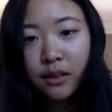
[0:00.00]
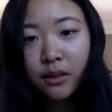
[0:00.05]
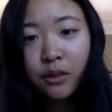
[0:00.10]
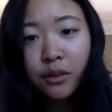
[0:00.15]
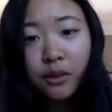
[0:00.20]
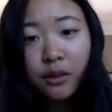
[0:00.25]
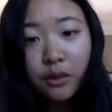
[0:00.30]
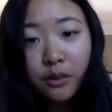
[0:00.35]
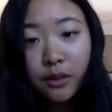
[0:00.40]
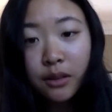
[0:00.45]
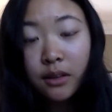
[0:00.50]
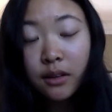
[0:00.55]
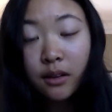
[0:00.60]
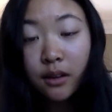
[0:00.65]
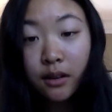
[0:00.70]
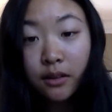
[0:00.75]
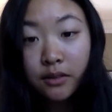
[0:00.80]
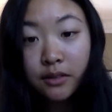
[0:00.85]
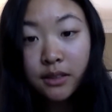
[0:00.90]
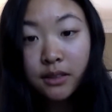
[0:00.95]
although it
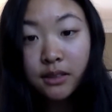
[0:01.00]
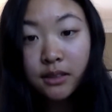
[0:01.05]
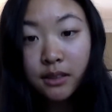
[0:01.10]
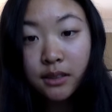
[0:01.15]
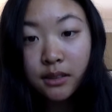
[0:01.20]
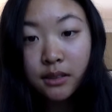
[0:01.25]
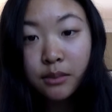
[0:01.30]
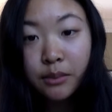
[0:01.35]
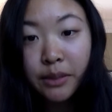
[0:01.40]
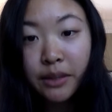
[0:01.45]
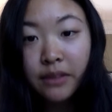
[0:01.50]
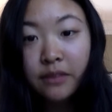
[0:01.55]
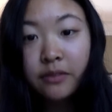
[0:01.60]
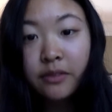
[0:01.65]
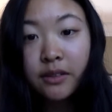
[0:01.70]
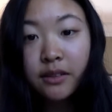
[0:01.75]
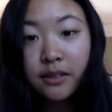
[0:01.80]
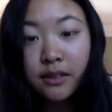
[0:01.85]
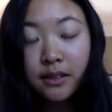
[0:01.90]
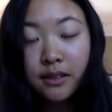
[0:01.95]
often does
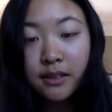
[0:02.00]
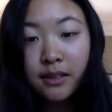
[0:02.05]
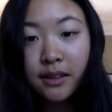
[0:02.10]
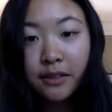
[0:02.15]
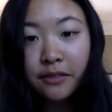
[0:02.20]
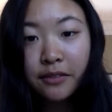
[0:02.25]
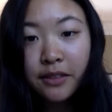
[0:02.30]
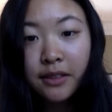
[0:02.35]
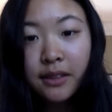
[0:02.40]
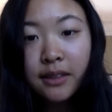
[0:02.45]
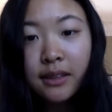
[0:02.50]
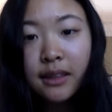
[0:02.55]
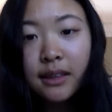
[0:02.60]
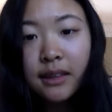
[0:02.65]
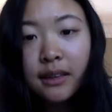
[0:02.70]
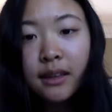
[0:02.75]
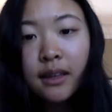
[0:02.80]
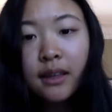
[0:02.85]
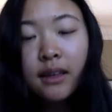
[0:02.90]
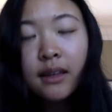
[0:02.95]
manifest as that feeling.